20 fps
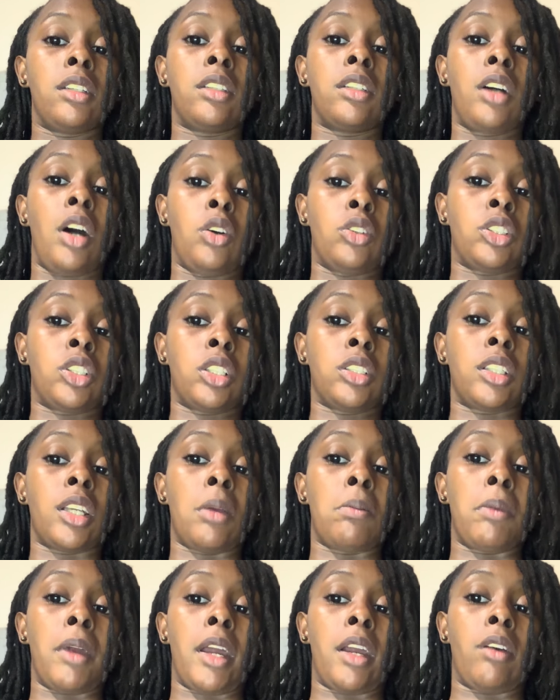cultures
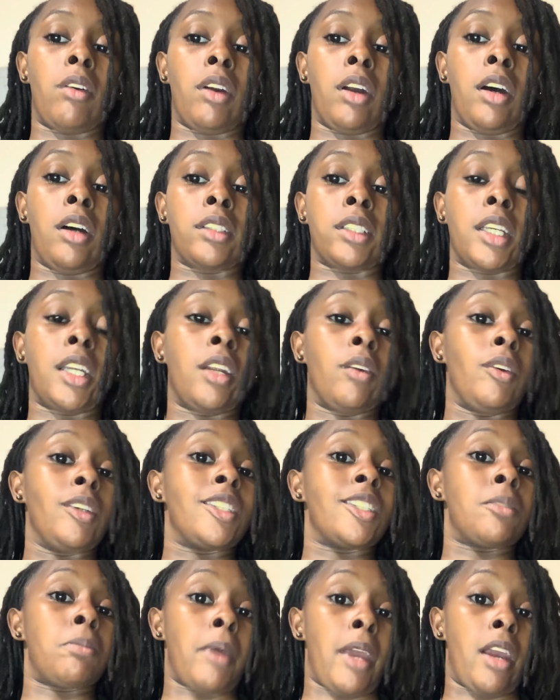and backgrounds in a
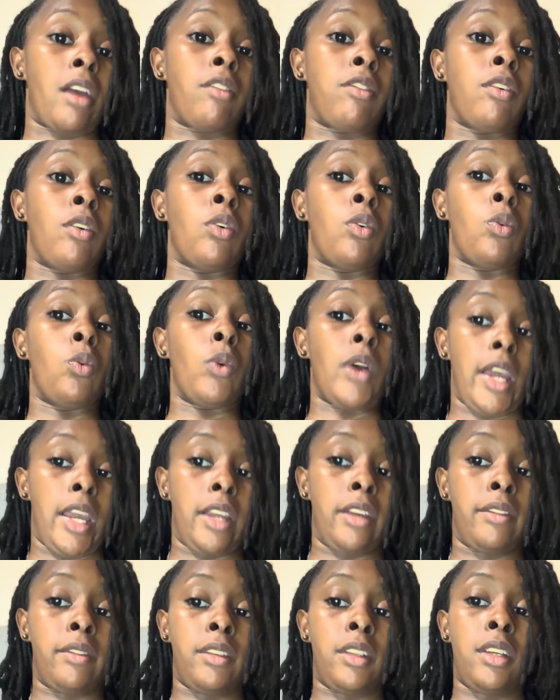respectful
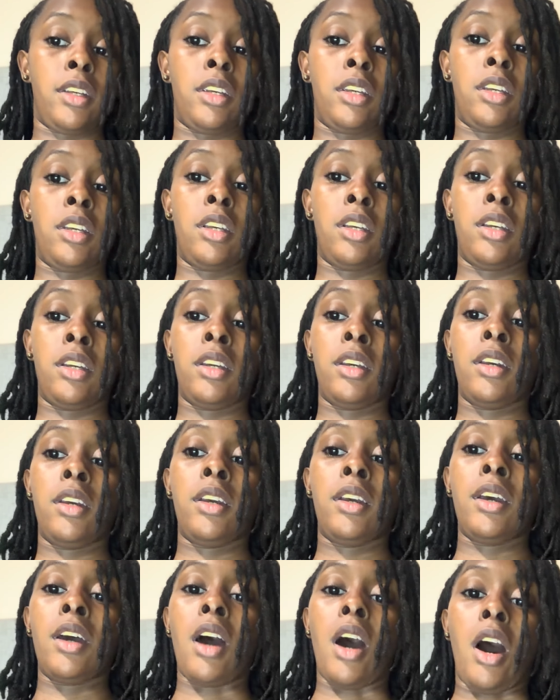way.
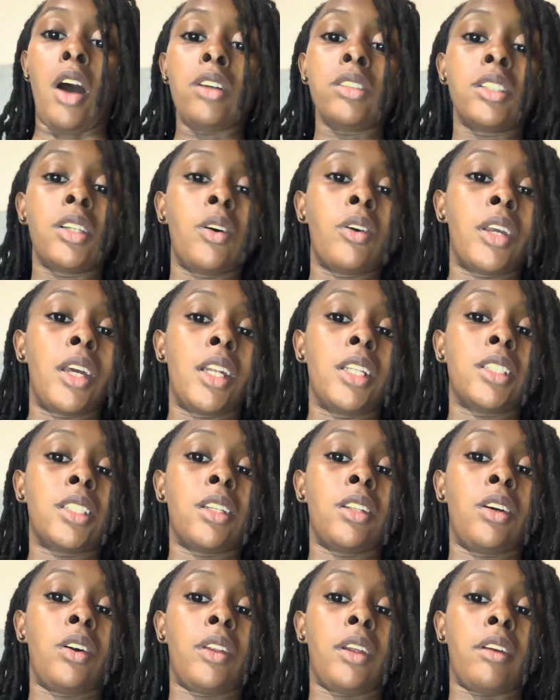Also, getting
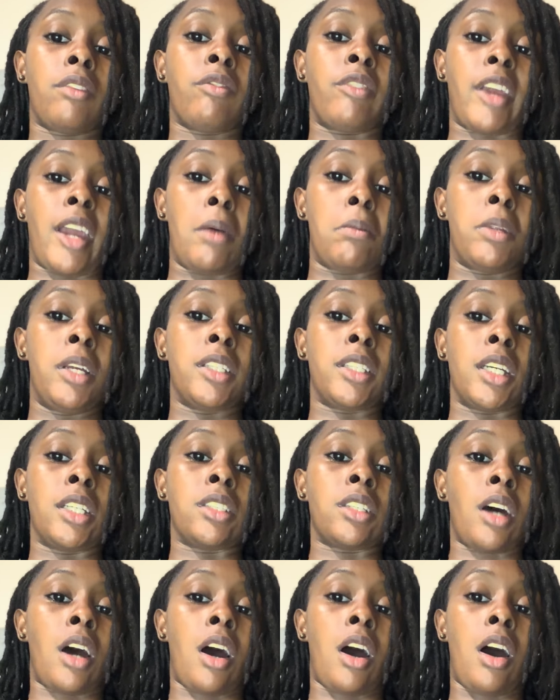to know their families
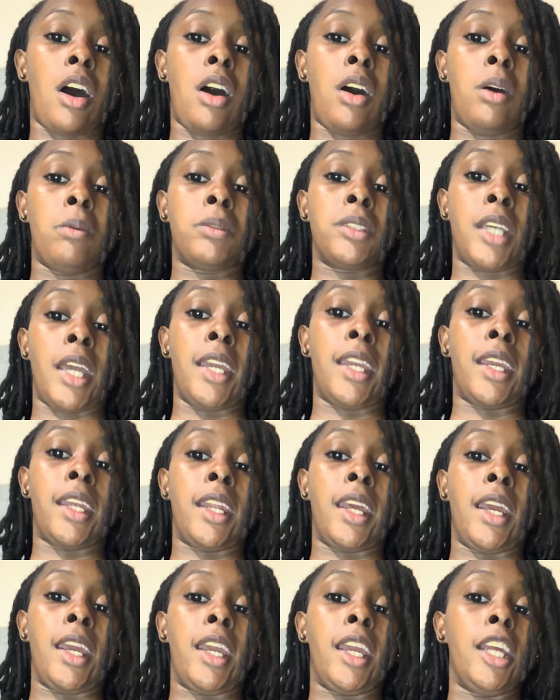and taking
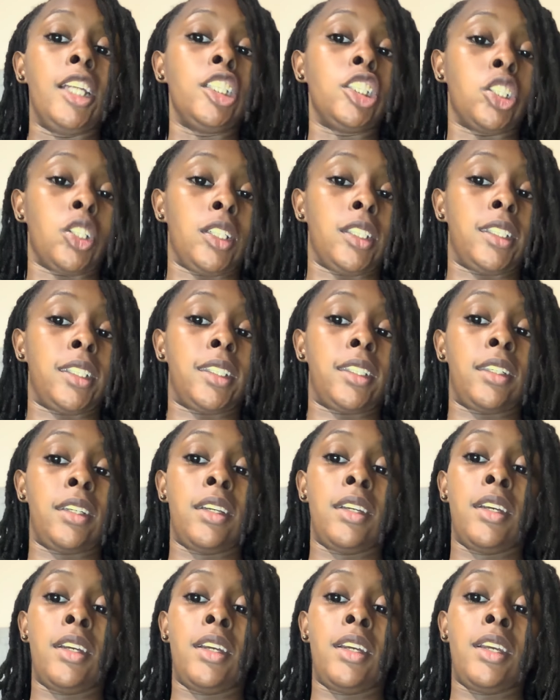an interest
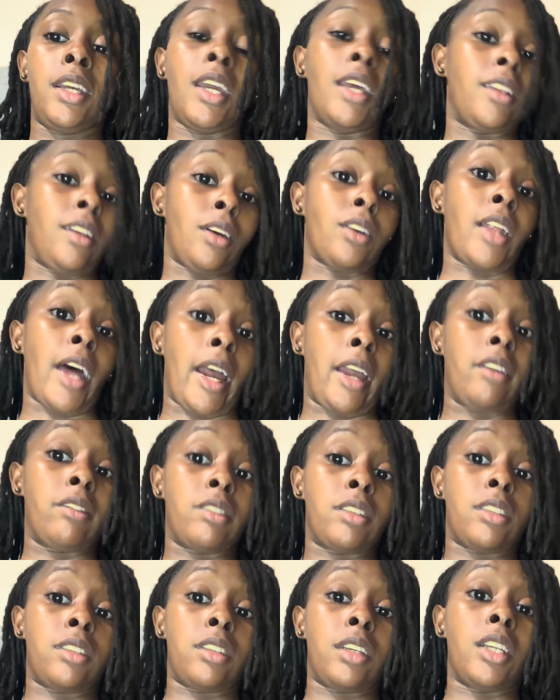in their
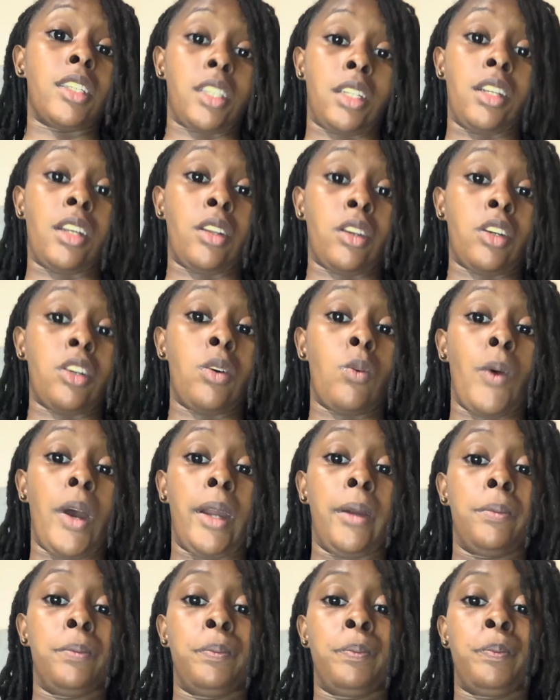lives is another good way.